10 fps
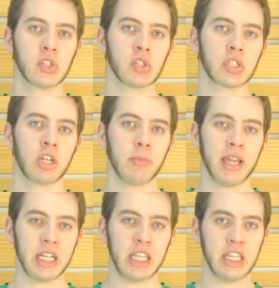is just going to
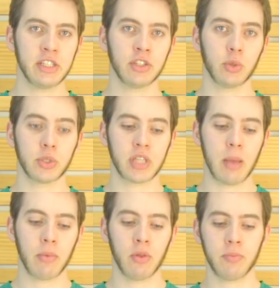make it easier to
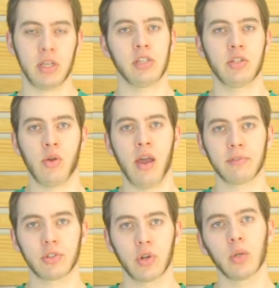assemble because you don't have
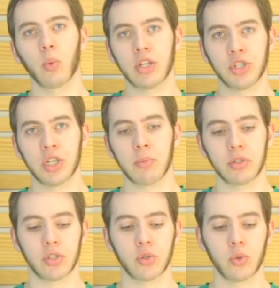to try and wedge in a
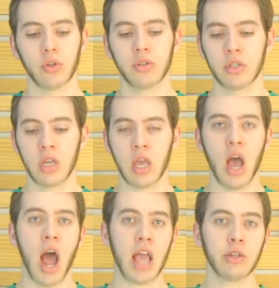bunch of tools.
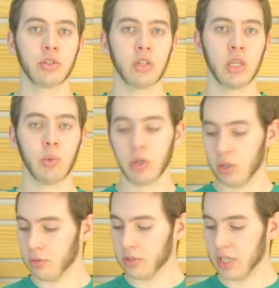I usually
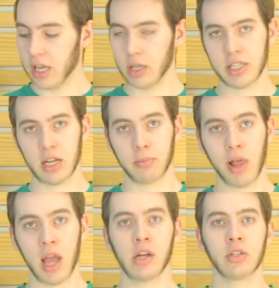will take a set of
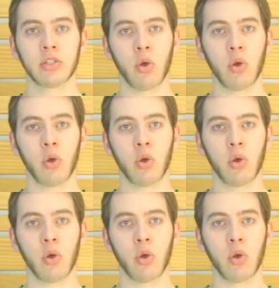pliers,